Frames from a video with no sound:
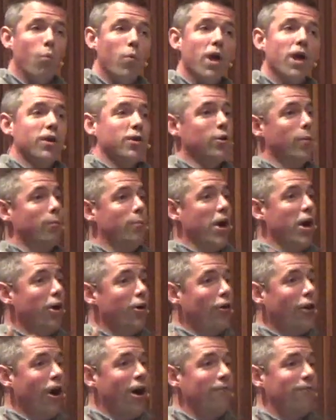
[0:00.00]
You're
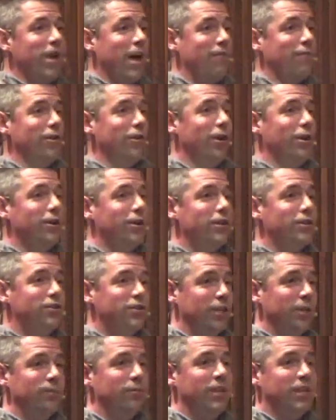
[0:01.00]
better off having gone to the
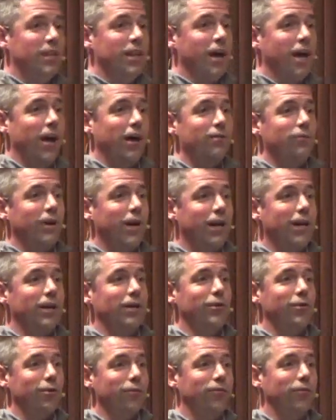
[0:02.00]
gym than not, right? And
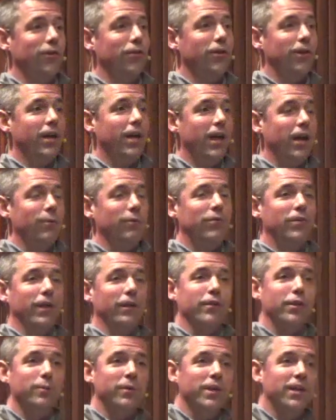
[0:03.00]
you're further ahead with a
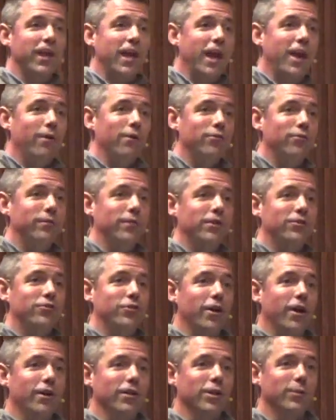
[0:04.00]
little bit of calories from that
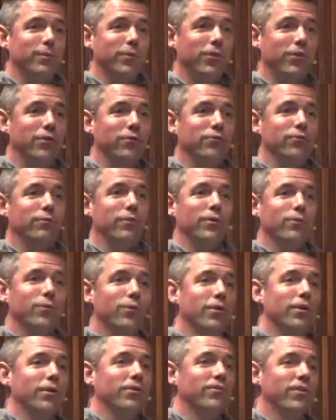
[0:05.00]
chocolate, but there's a
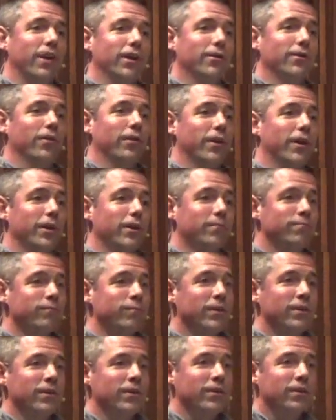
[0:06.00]
reward cycle there.
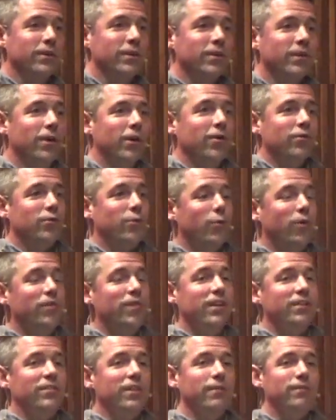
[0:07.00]
So what
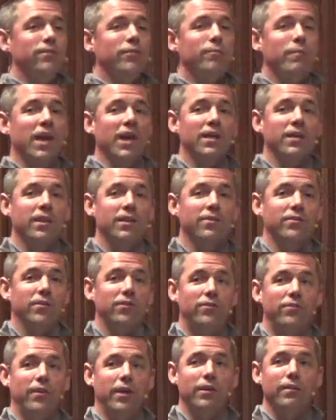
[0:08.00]
they did for Mandy is
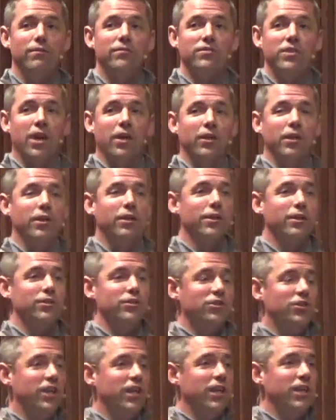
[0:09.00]
instead of telling her to
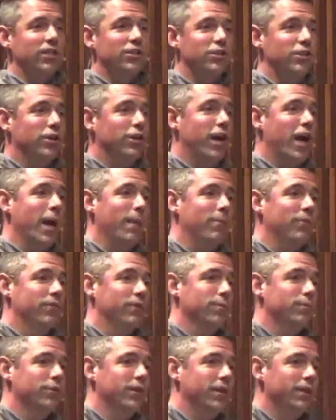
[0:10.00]
change her habits
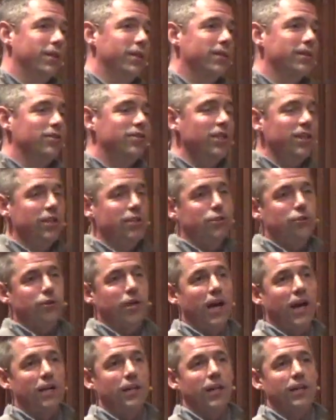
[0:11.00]
completely, because she had
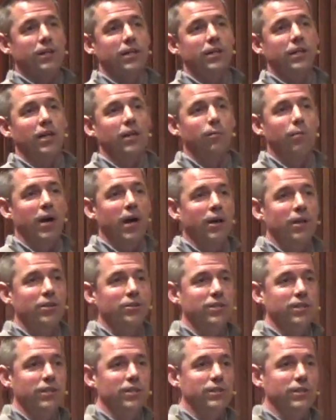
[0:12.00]
tried like the nail
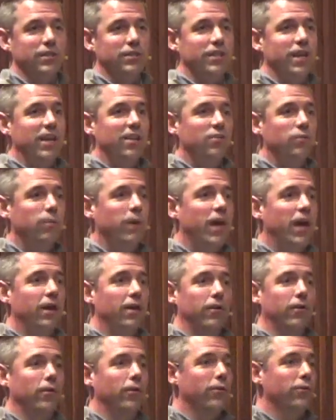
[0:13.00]
polishes, the taste bad,
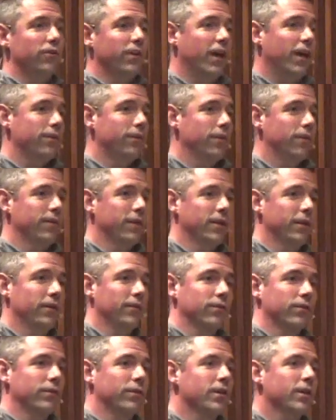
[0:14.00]
and all those kinds of
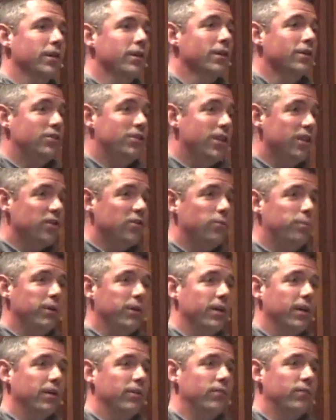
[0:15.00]
things, and she had
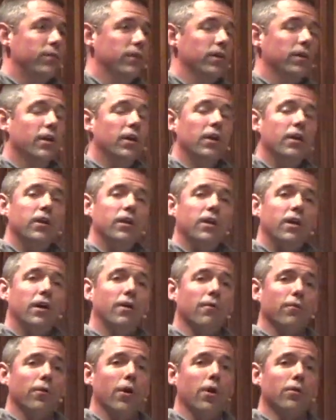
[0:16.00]
experienced a
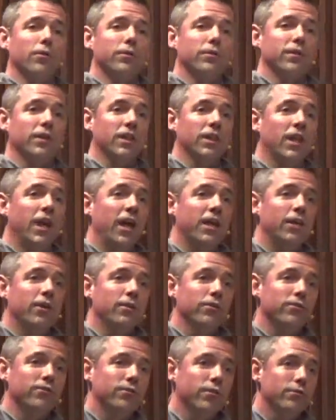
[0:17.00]
decline in
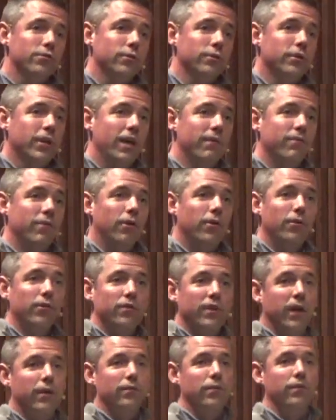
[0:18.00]
her social life and all those
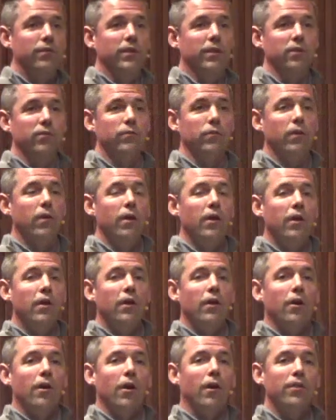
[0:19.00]
kinds of things,
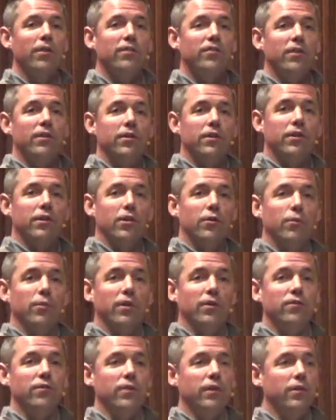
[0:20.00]
all they said to her
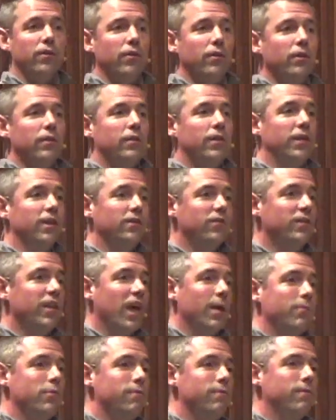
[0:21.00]
was, the next
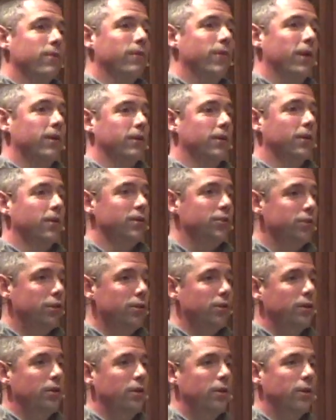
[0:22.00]
time you feel that urge,
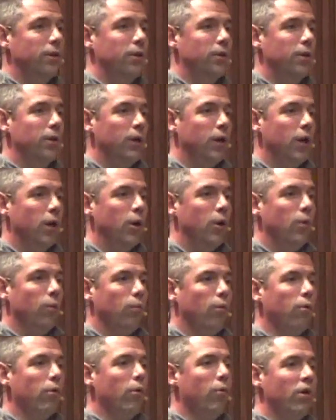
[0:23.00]

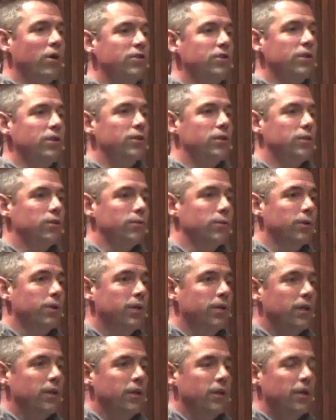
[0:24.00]
what we want you to do
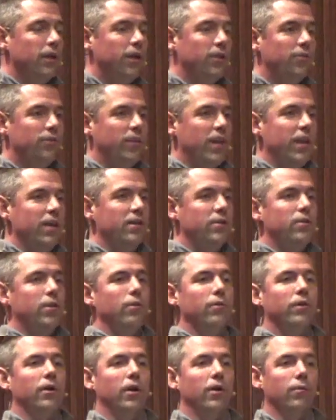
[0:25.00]
is take a
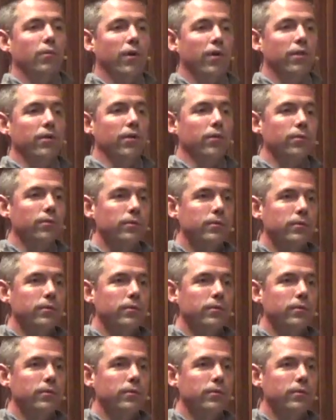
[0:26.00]
note card with you.